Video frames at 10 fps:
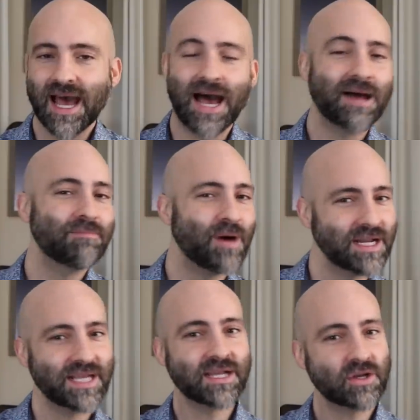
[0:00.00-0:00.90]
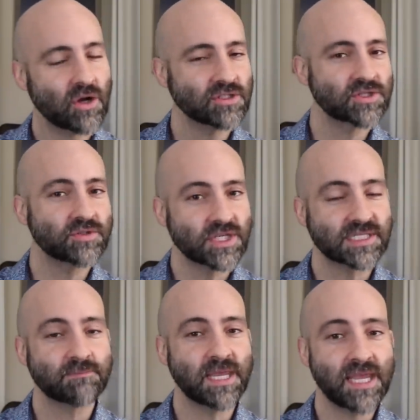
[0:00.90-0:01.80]
But it could also
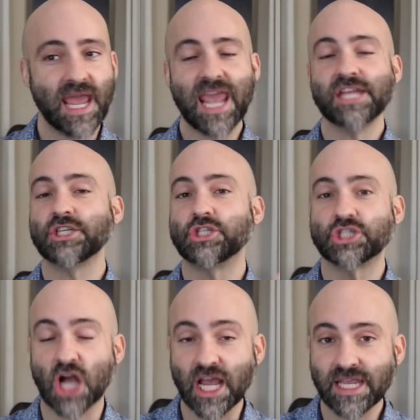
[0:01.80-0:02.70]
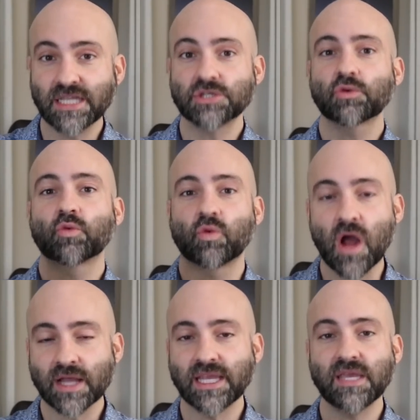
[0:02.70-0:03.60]
just be a giant
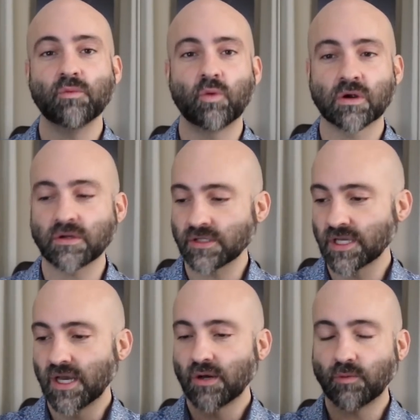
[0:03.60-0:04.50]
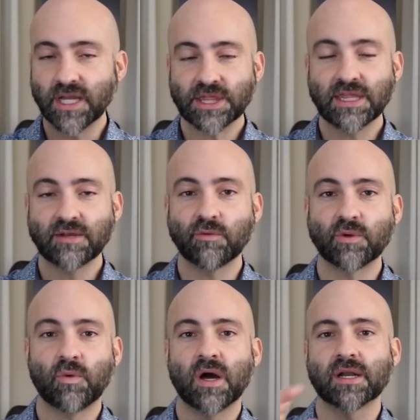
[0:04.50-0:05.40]
rocky world with
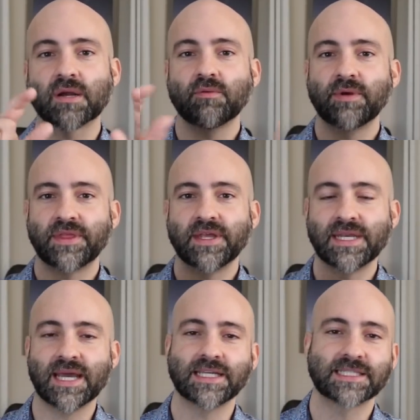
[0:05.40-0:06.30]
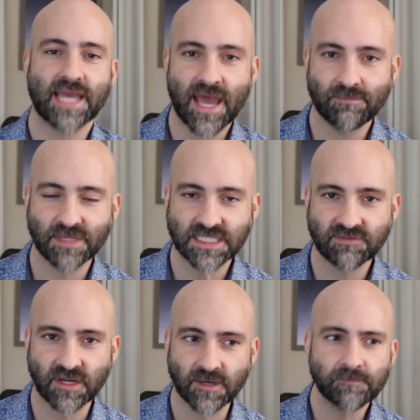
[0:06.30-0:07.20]
liquid water with a nice
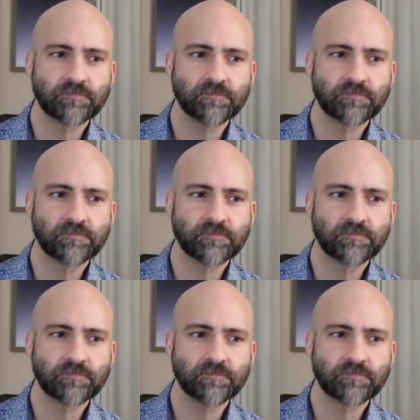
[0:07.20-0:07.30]
atmosphere.